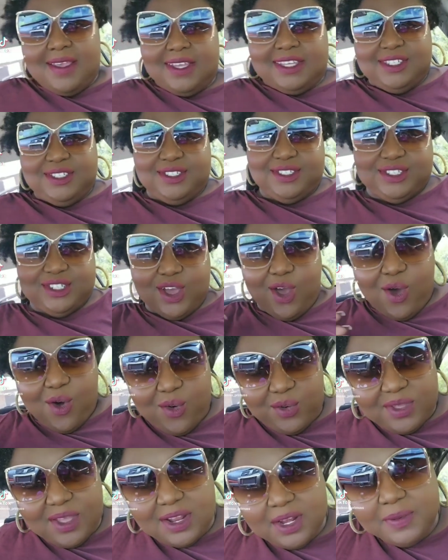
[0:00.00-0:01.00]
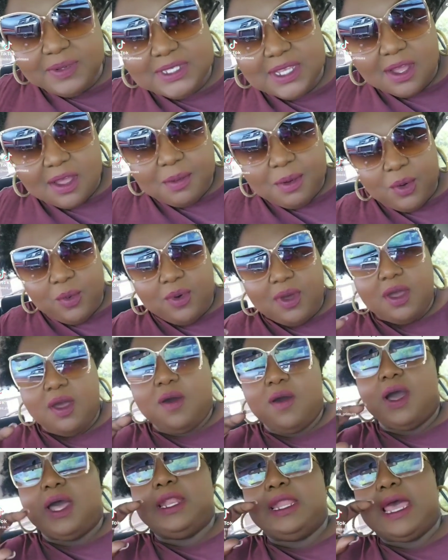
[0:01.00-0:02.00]
Yo, y'all, let me talk about what go
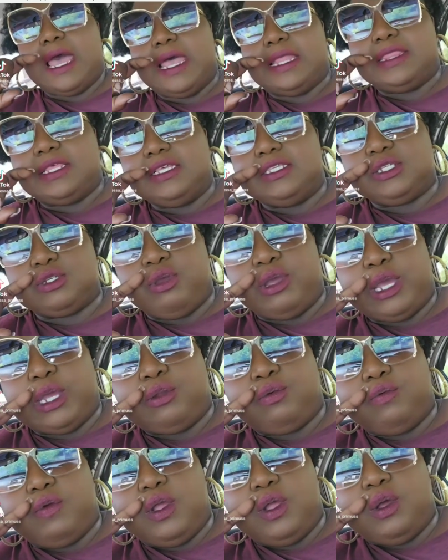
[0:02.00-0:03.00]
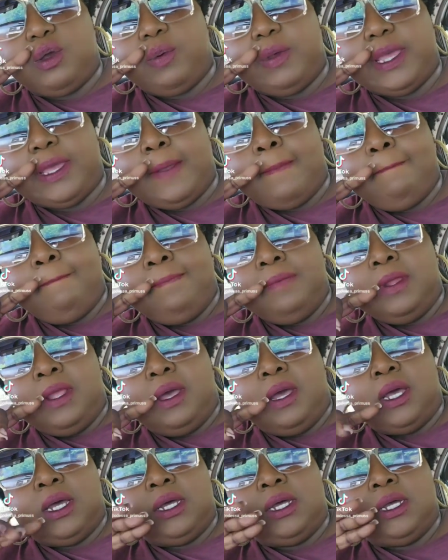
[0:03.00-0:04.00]
on at this cricket real quick.
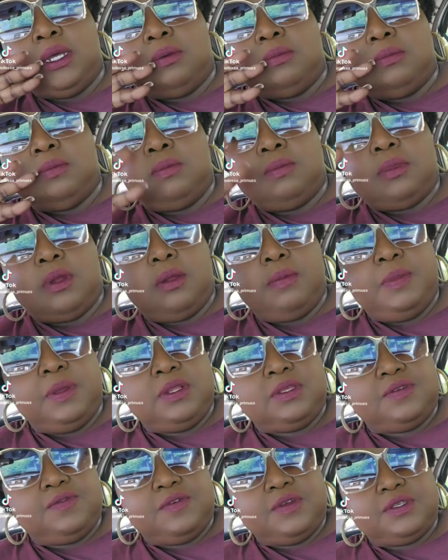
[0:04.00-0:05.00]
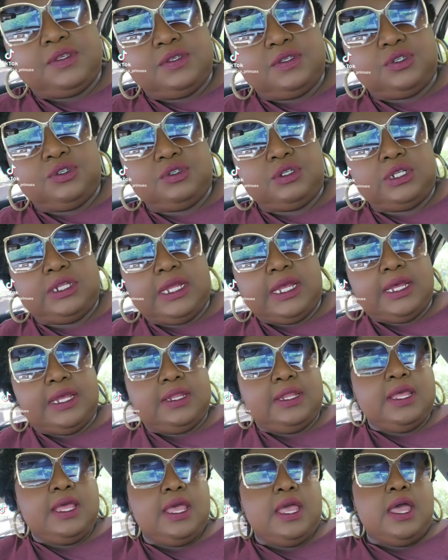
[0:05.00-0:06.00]
Um, Barbados versus Trinidad.
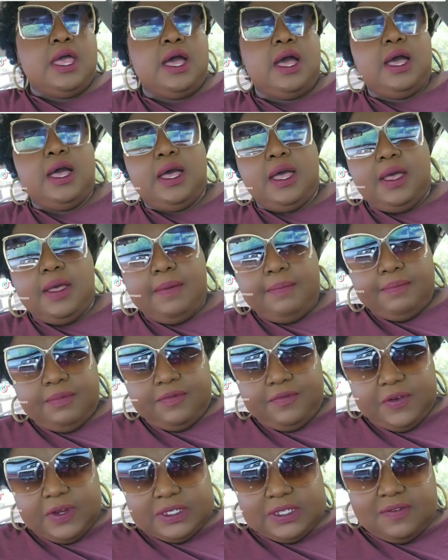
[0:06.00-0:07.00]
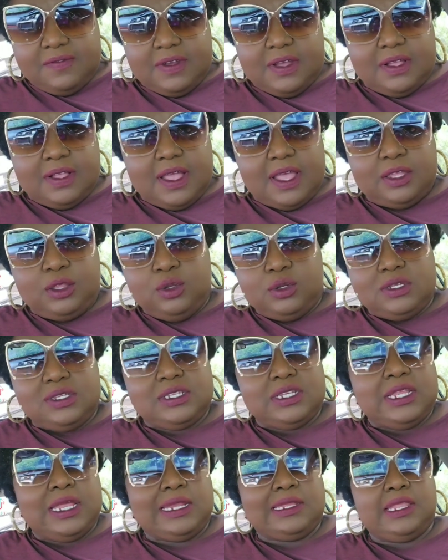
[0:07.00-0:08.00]
Um, first of all, I noticed
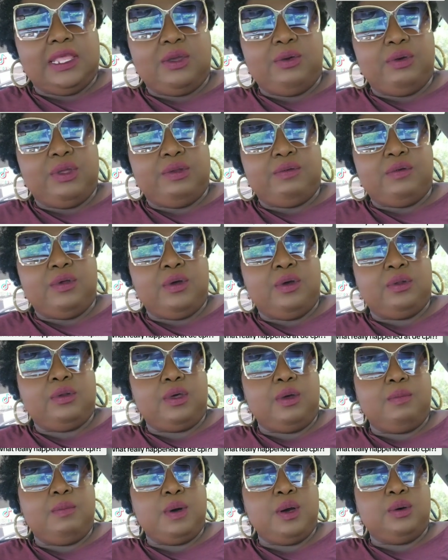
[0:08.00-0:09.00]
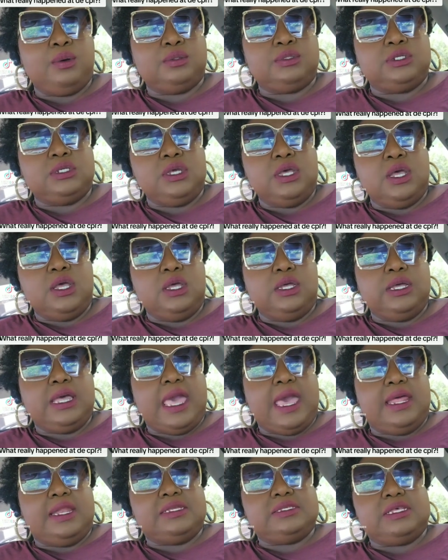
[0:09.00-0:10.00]
a lot of things going around about
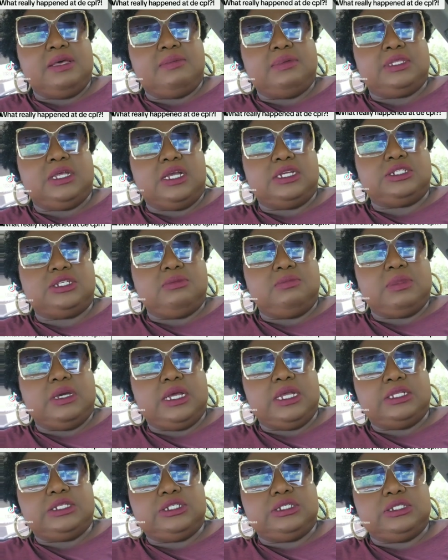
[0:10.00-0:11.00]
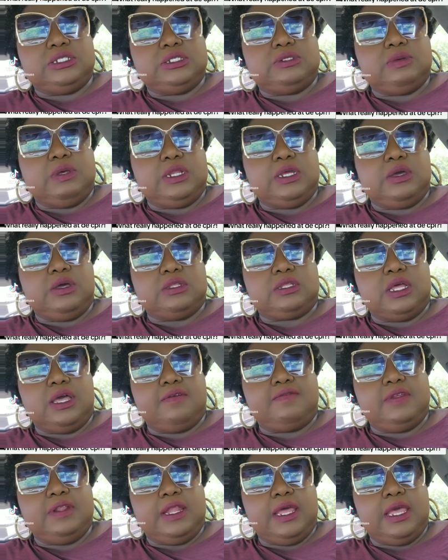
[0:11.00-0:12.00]
Guyana sabotage the match and this way they cut
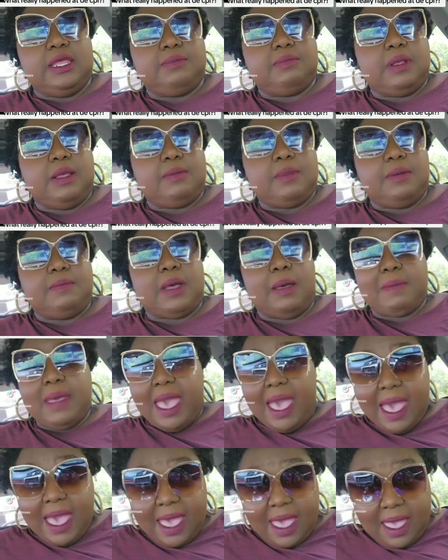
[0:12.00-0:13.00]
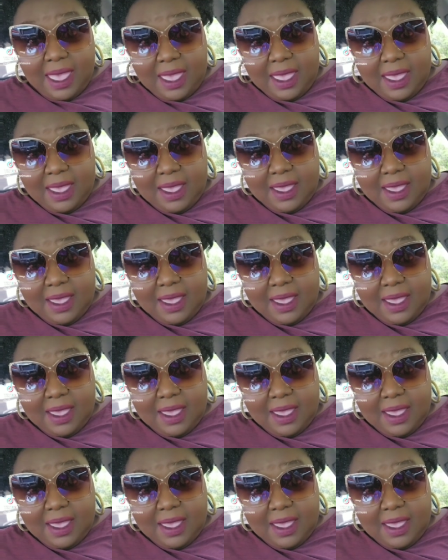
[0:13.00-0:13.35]
off the light, bam, bam, bam. Eh?